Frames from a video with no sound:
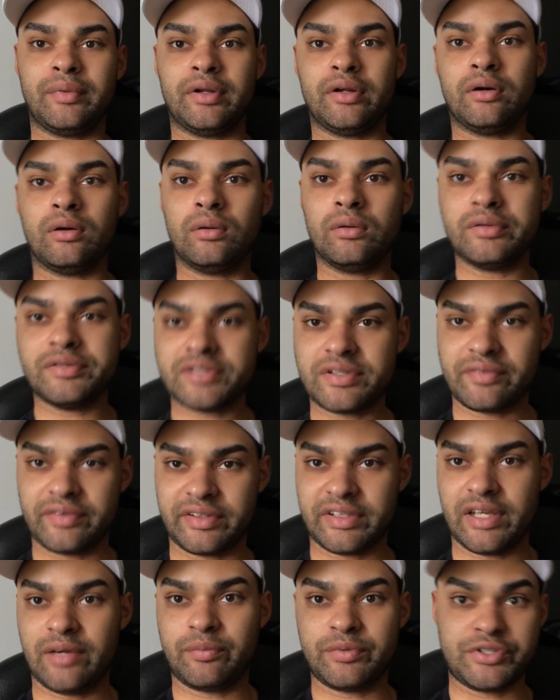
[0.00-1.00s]
and stuff
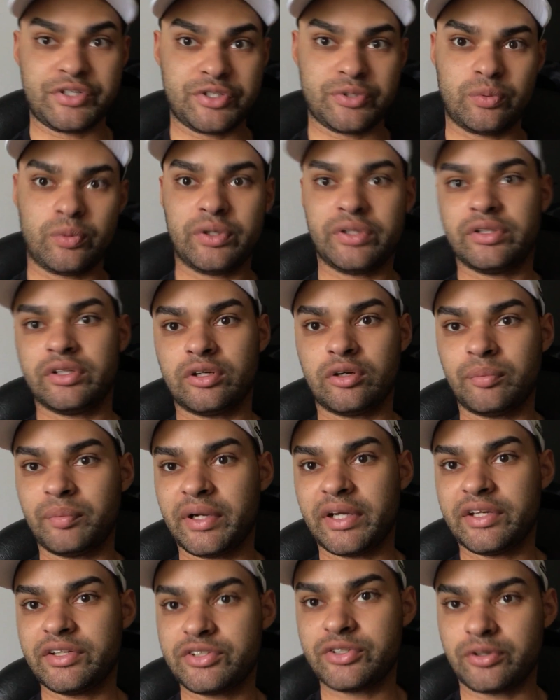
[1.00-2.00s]
like that, which is what
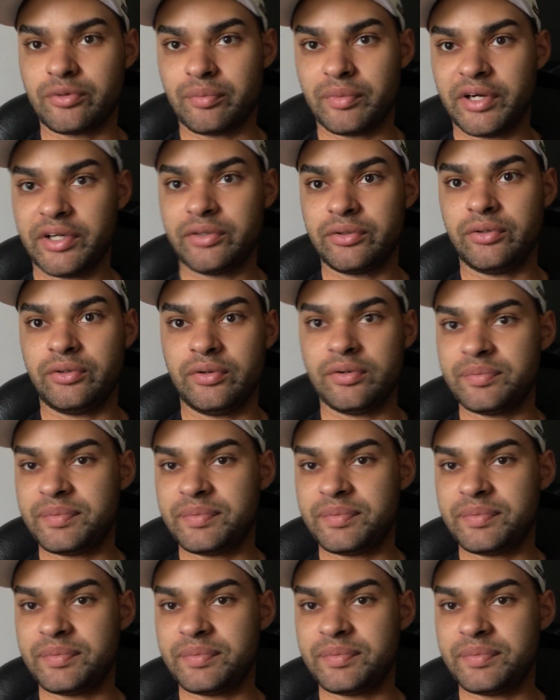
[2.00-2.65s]
my intern Michael.